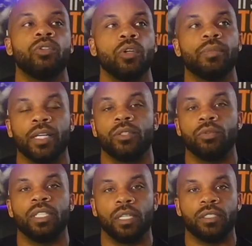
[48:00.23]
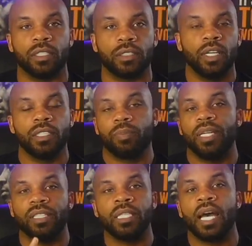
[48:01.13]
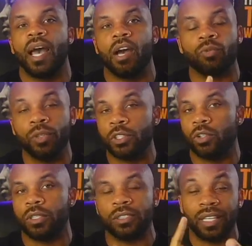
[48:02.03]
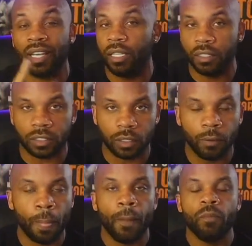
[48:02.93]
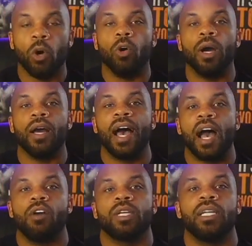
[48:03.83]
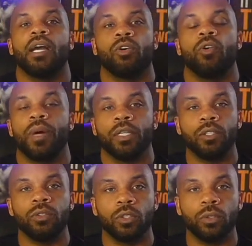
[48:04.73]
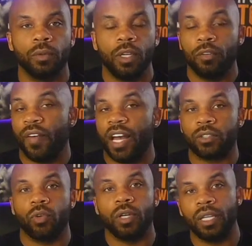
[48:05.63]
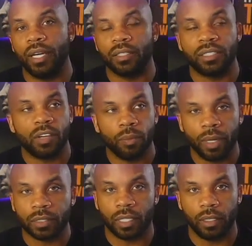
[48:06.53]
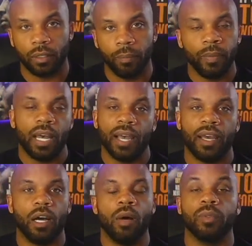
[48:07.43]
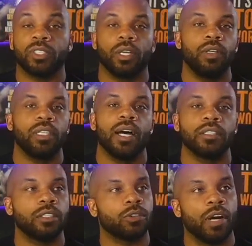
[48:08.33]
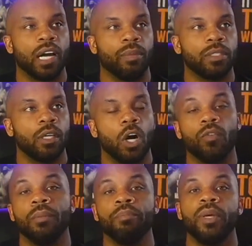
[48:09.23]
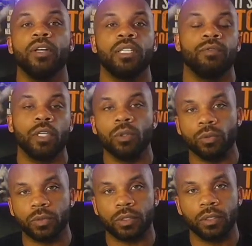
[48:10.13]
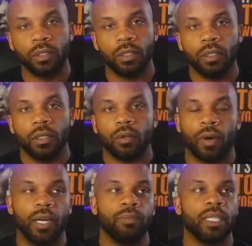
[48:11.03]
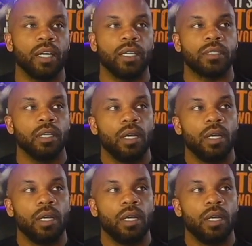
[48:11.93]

doing my due diligence, spending time, resources, energy on how can I grow my YouTube. Fast forward later, seven months later, I got almost thirty thousand subscribers, over a million views, right? Because